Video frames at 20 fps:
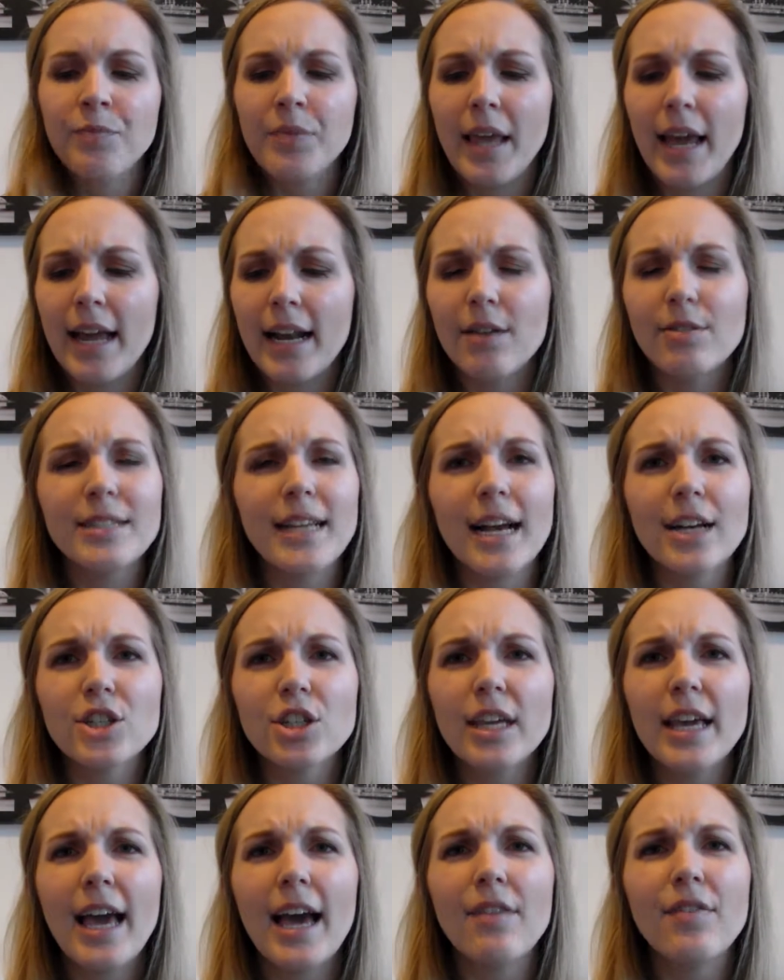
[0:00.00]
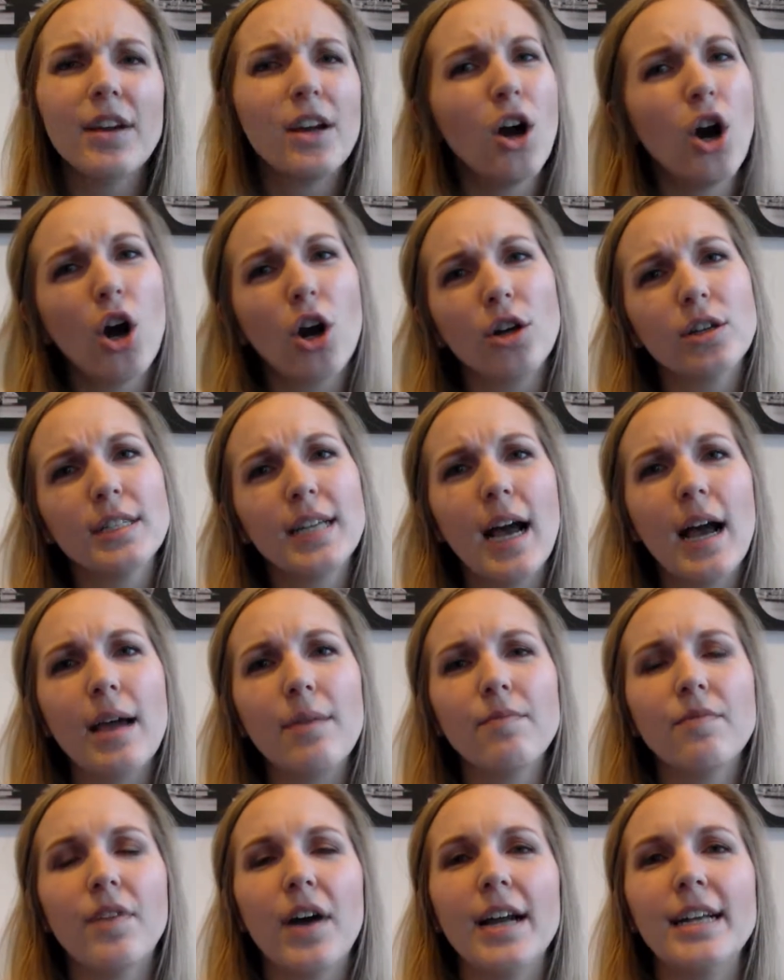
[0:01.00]
And I was actually having a hard
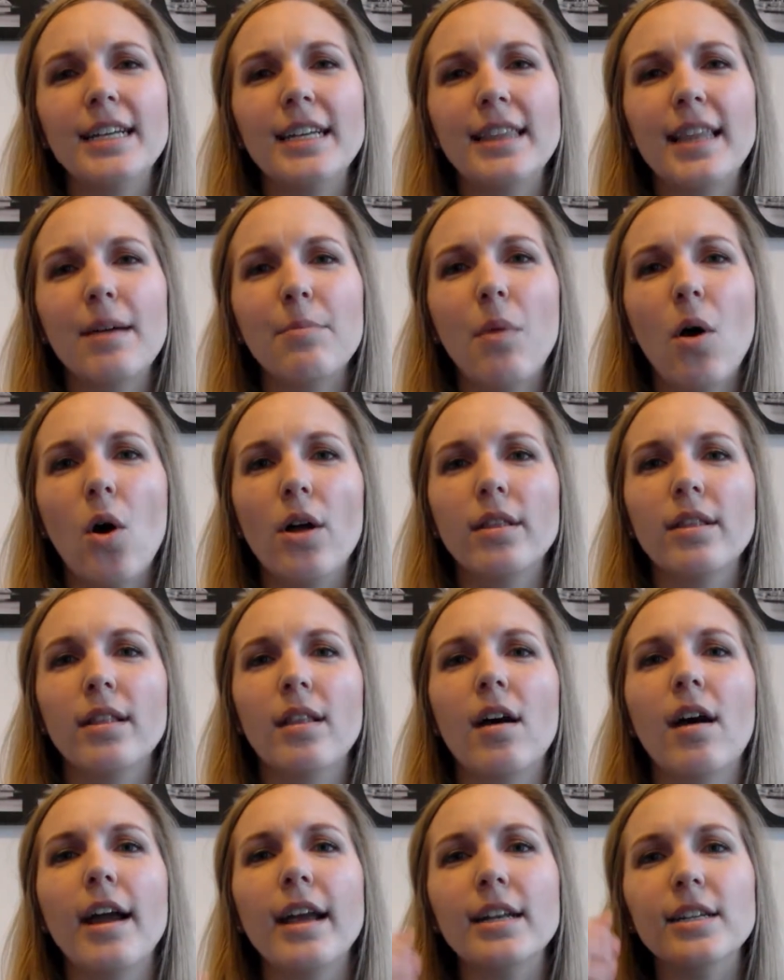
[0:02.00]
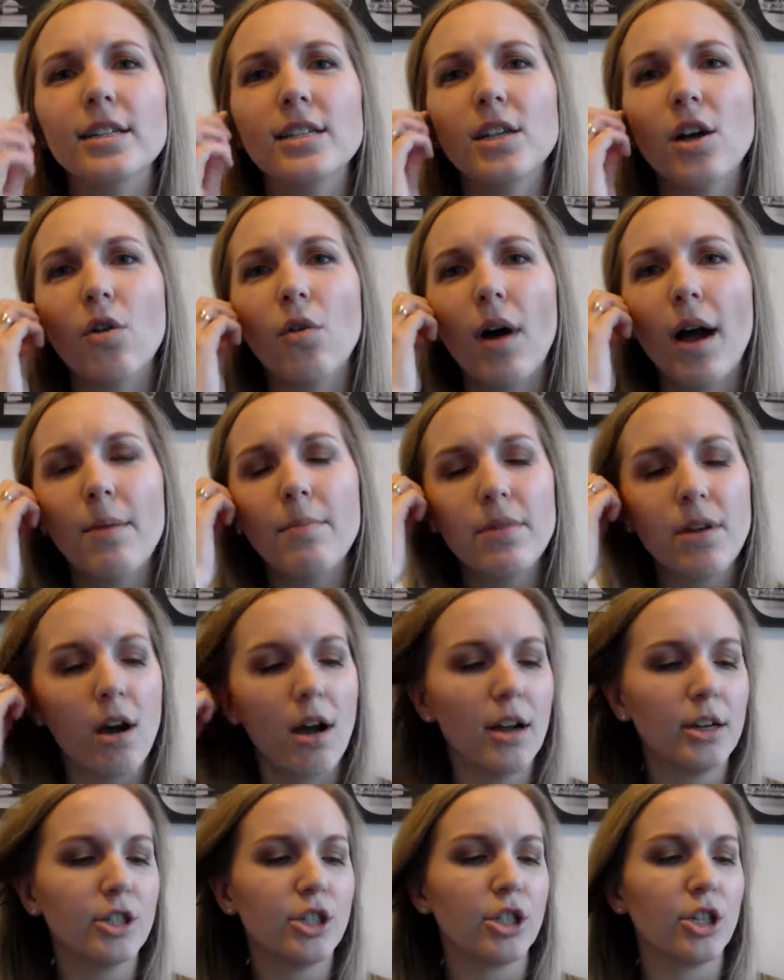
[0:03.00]
time finding them online. So I'm
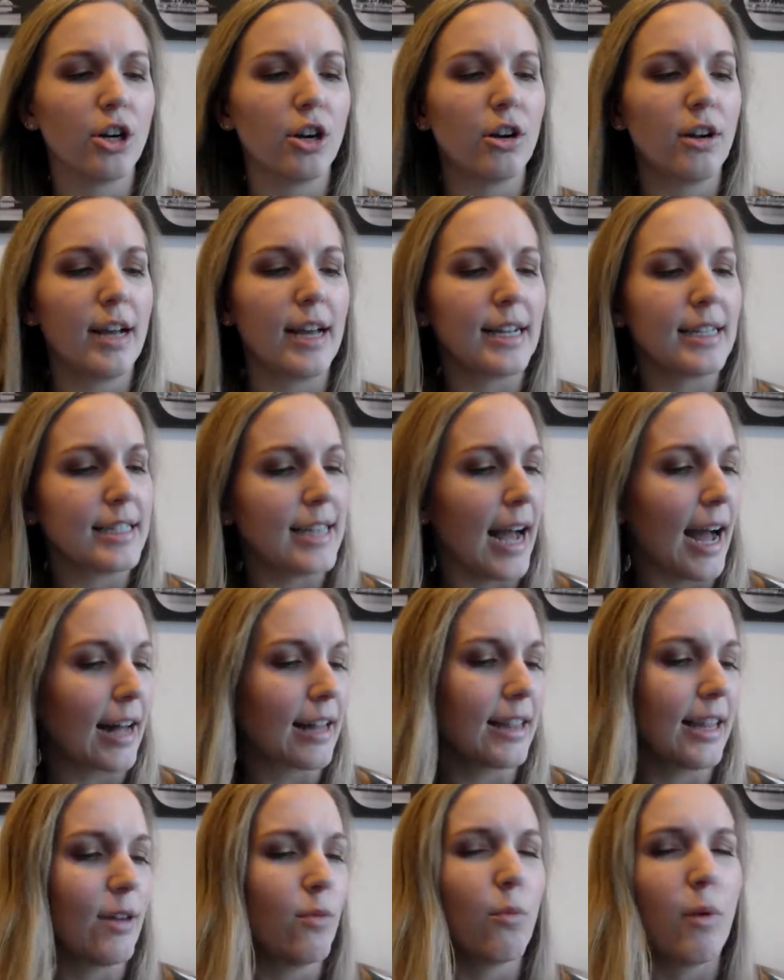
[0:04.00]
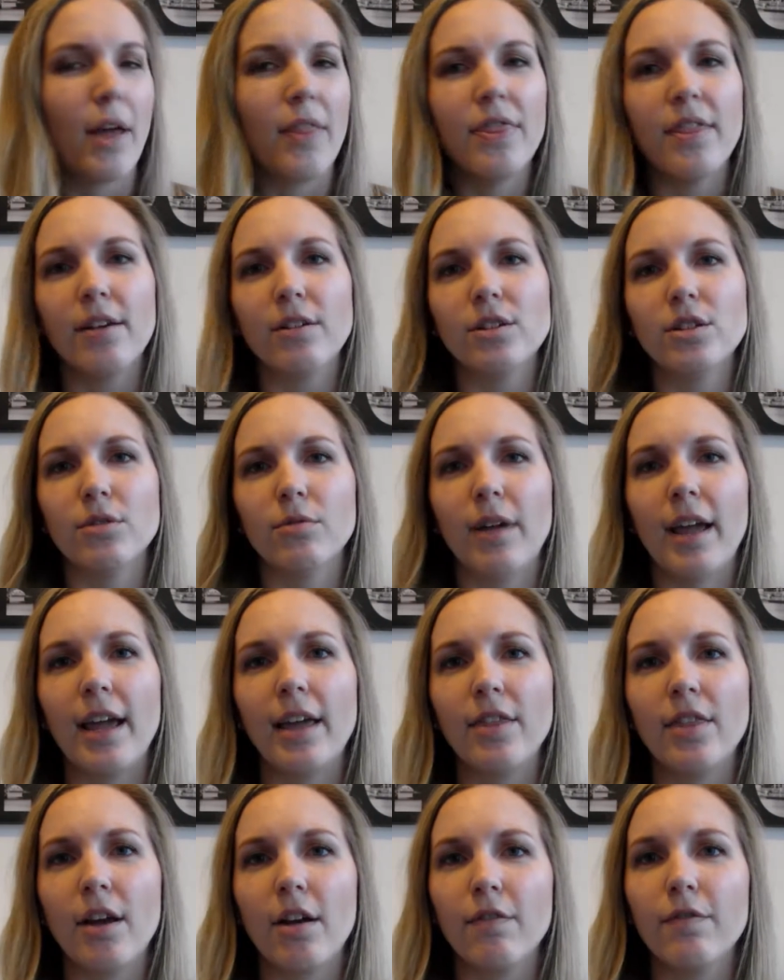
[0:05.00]
not sure exactly when they're
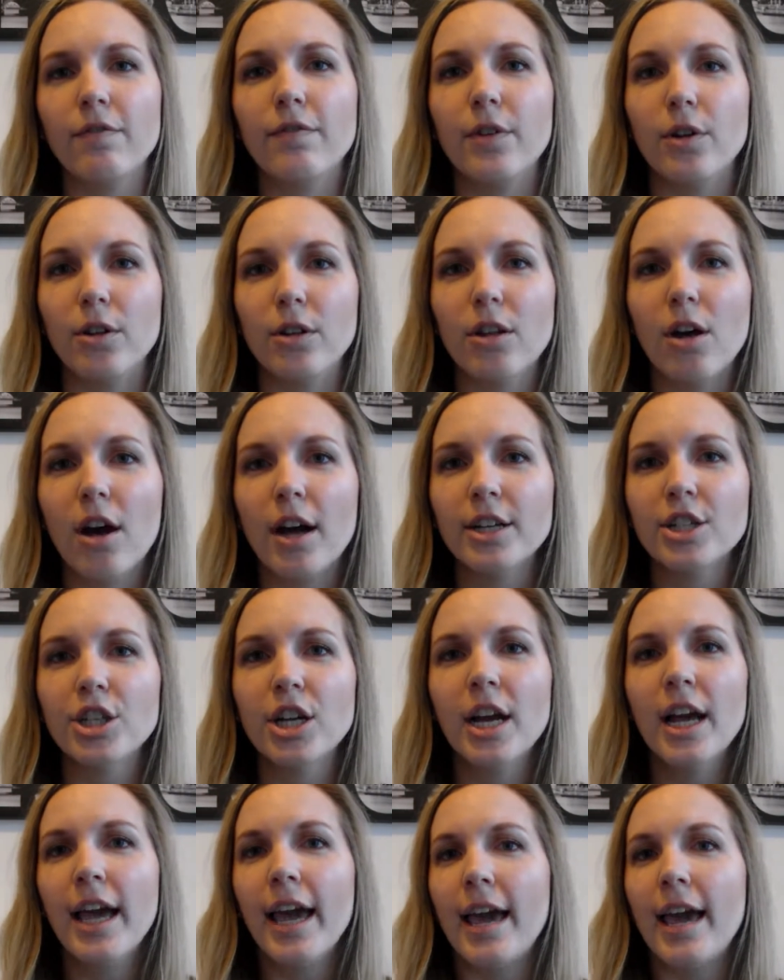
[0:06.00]
doing their full launch.